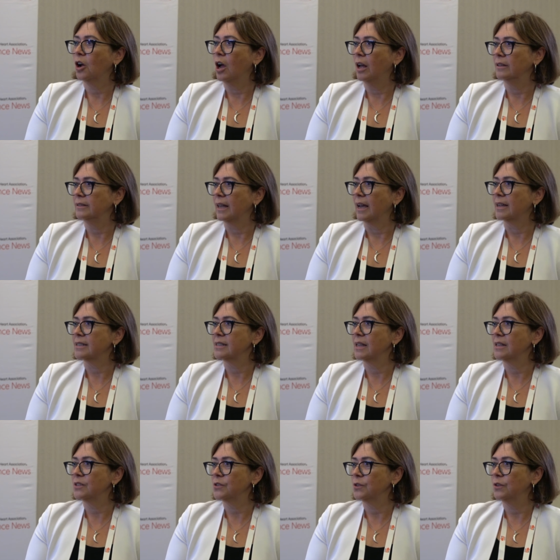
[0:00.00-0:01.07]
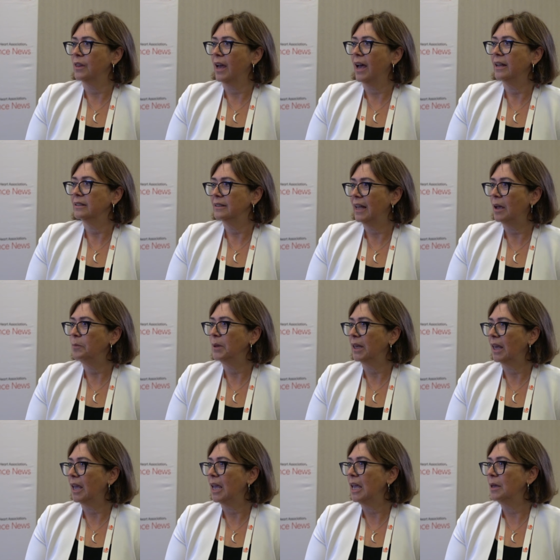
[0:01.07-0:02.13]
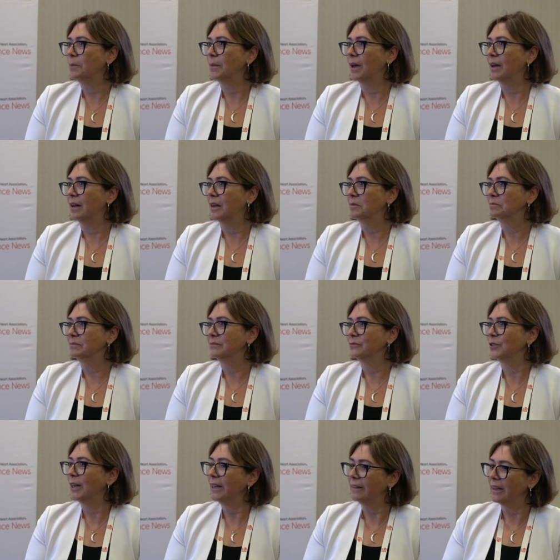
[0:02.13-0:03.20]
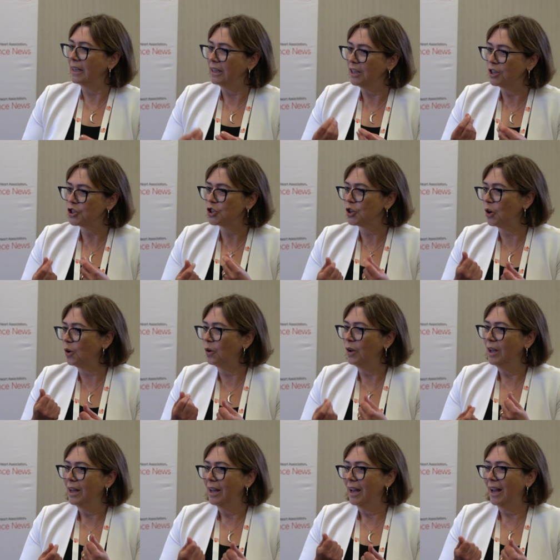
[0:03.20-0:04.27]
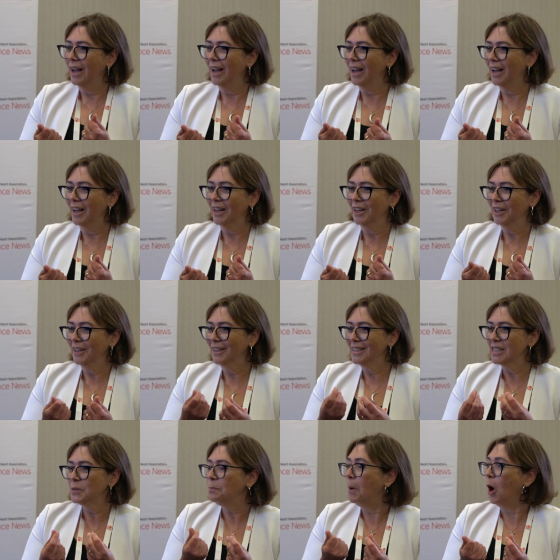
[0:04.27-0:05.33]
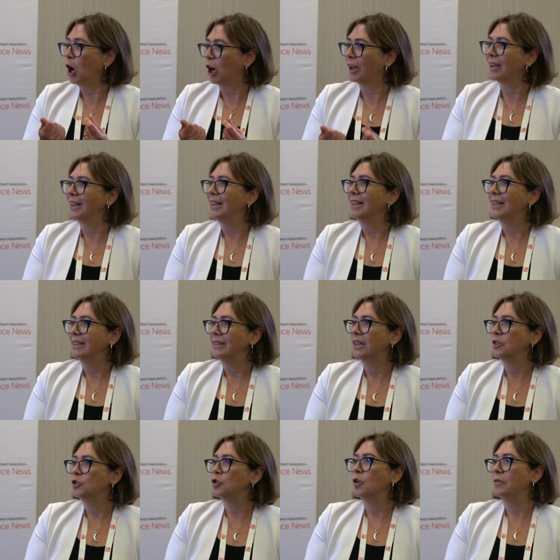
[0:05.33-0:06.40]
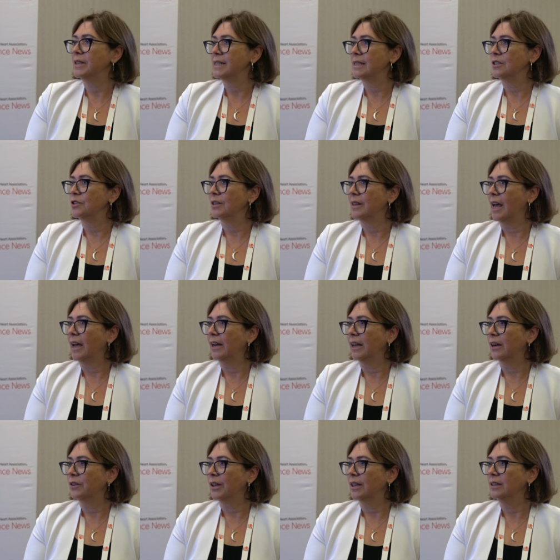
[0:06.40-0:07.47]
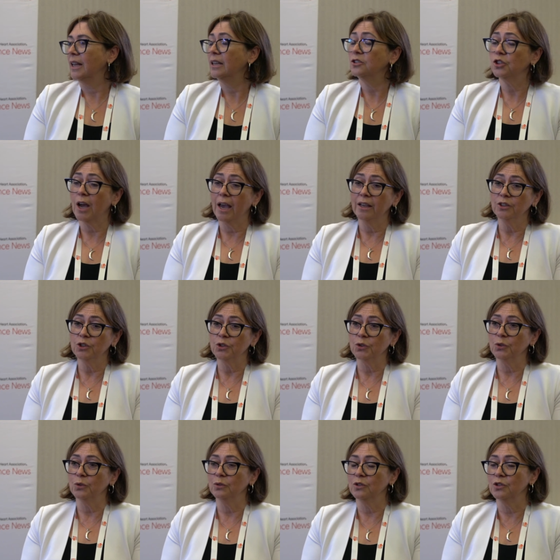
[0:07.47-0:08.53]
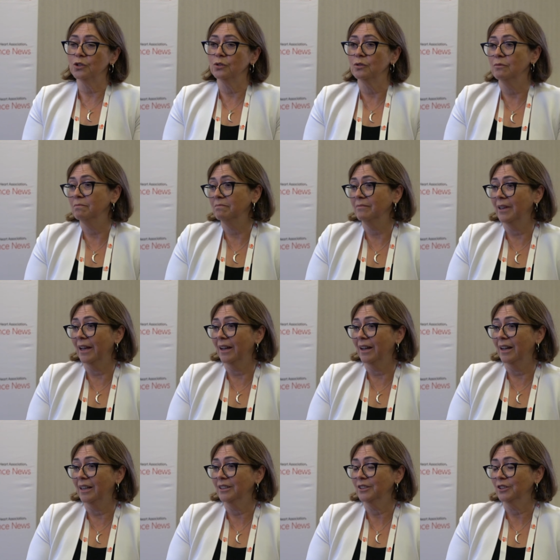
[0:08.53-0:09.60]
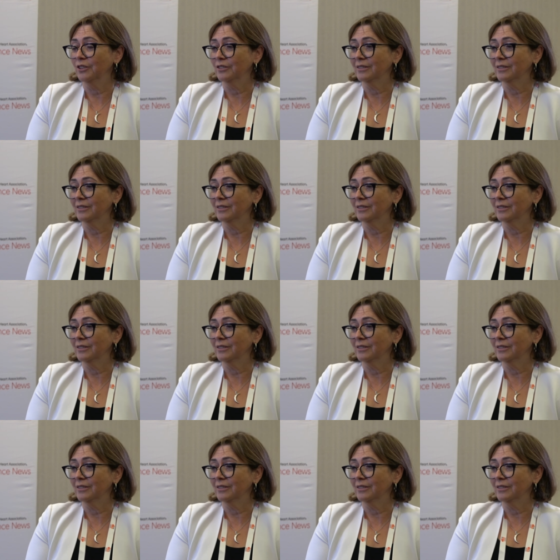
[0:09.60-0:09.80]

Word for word: their contacts. And so that that became um, really the initial uh, spark mm. that drove us into that area. And then trying to, to uh,